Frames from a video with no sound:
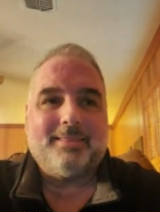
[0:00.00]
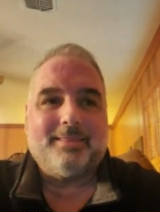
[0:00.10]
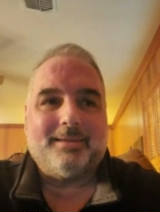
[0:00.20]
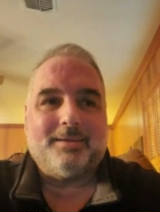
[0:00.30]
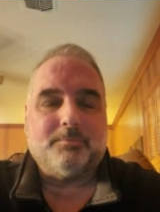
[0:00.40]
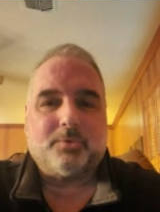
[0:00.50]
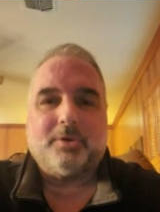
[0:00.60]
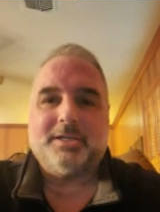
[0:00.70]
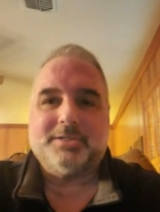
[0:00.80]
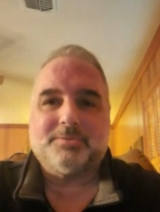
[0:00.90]
The
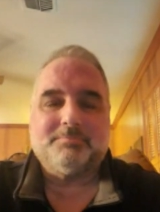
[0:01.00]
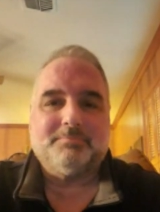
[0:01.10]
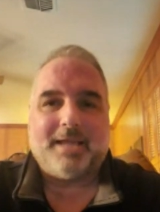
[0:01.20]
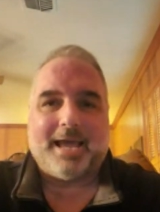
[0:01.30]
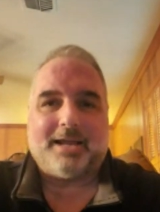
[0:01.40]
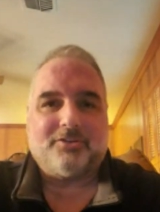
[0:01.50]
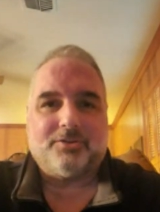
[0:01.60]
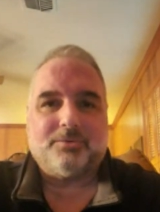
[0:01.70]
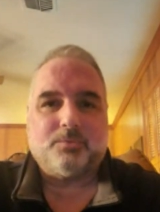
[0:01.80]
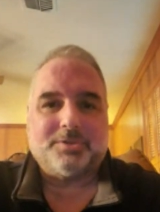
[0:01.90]
employee's
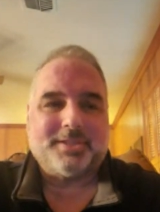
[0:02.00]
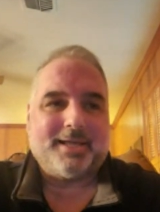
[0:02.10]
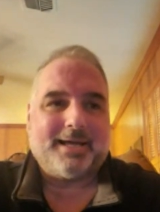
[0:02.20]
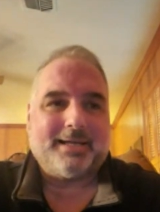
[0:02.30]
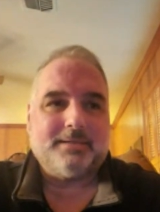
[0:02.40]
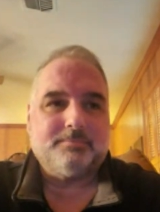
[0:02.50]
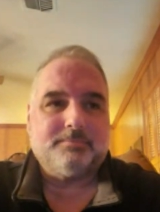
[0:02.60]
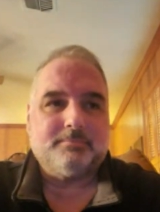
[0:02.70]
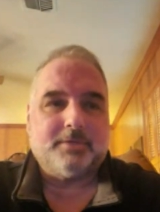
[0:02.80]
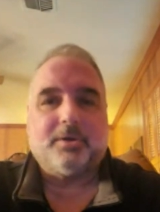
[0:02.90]
attitude was that,
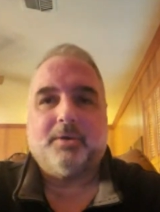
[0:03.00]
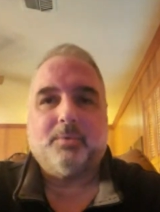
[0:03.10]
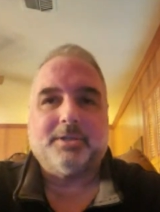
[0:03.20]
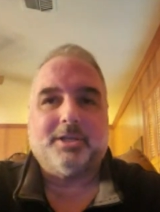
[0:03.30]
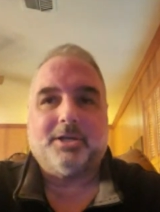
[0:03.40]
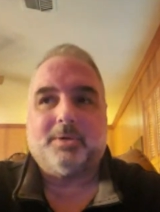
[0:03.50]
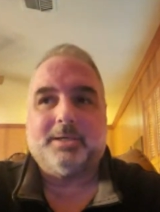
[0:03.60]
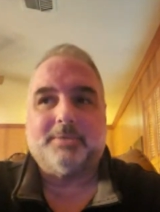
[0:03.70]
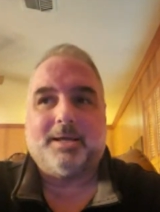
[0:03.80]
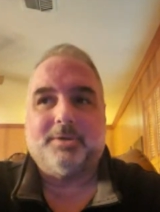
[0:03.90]
okay, well, you know
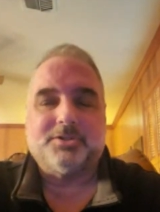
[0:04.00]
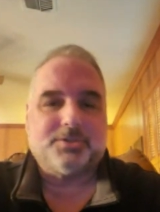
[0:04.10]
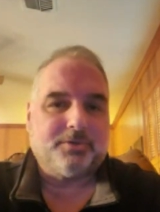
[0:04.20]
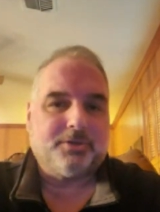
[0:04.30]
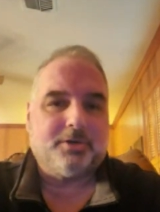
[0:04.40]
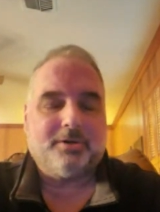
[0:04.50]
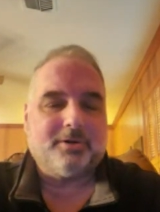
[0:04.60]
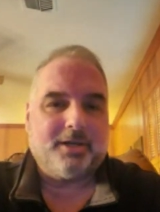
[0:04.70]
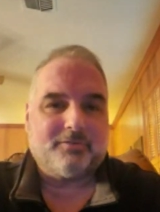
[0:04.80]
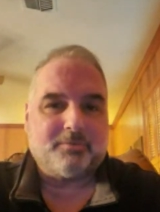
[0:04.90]
what? I'm going to sue you. You're
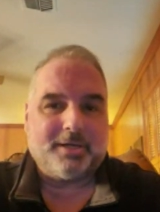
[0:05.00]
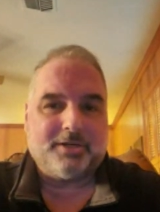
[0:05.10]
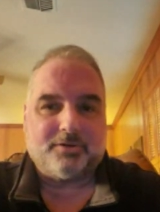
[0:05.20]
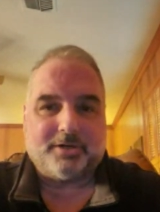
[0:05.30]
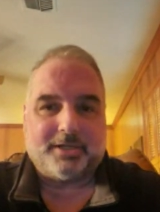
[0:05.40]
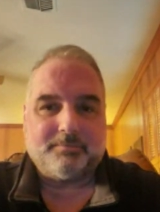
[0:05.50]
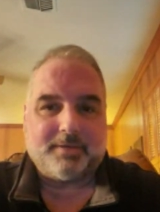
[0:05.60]
going to hear from my attorney.